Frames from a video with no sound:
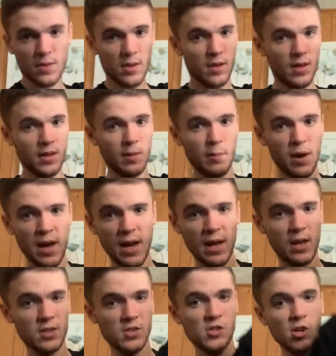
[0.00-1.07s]
in my
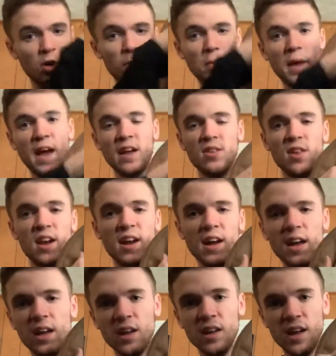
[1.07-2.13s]
assault pack that
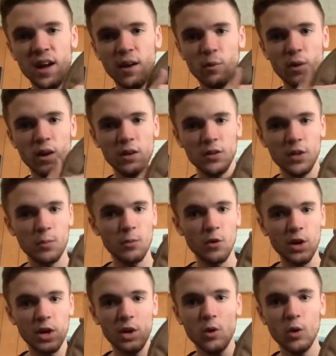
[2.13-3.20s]
I got while in the
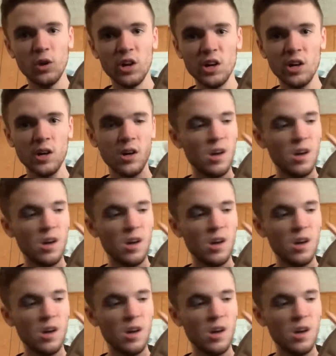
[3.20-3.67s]
Marine Corps.